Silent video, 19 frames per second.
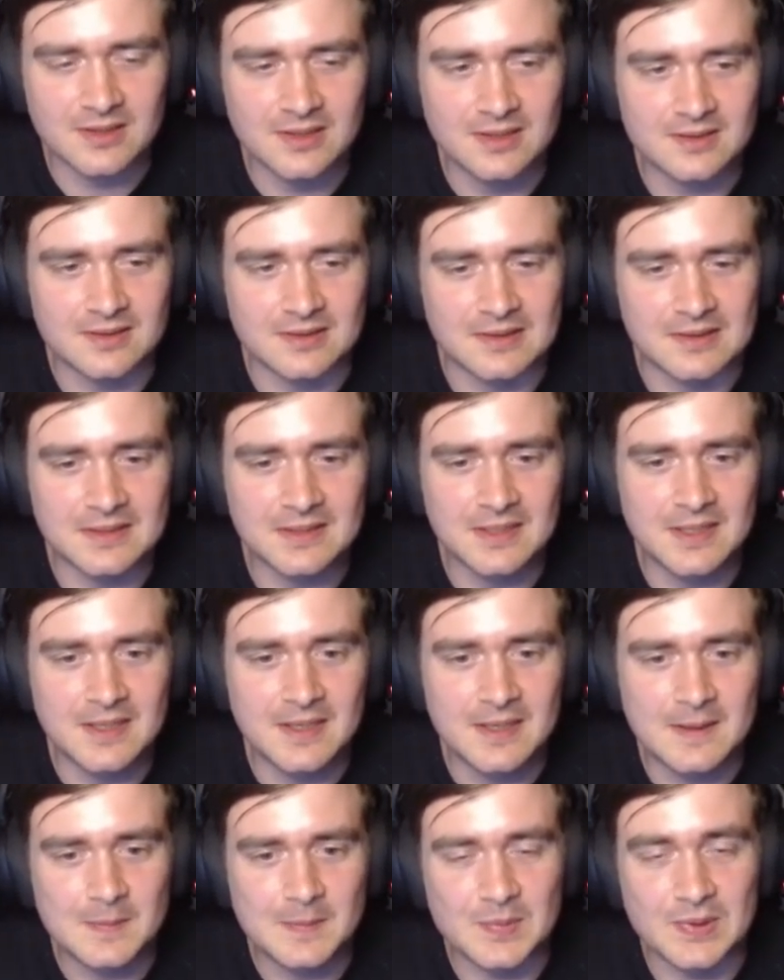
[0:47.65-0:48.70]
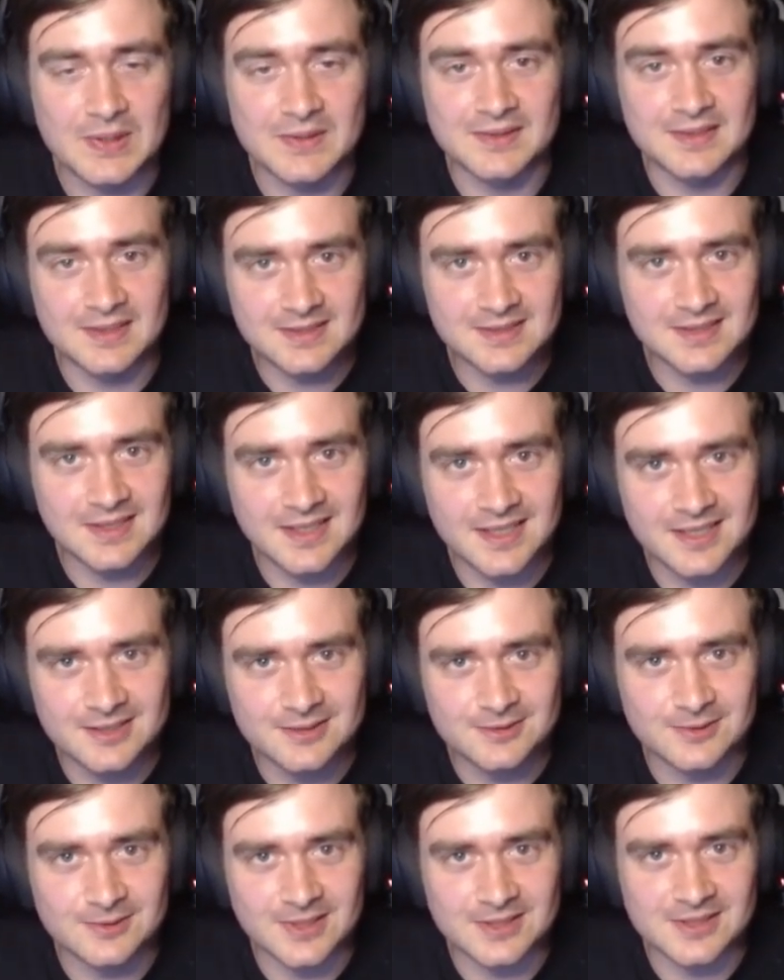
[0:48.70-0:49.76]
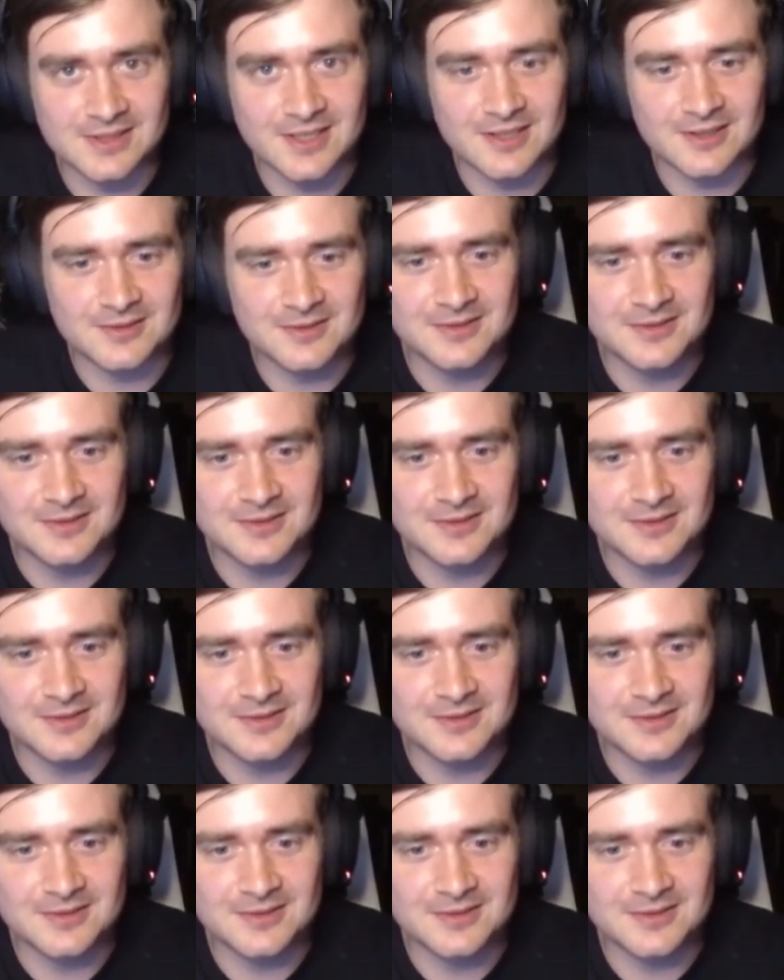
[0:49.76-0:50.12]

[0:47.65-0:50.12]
Yeah, but this guy right now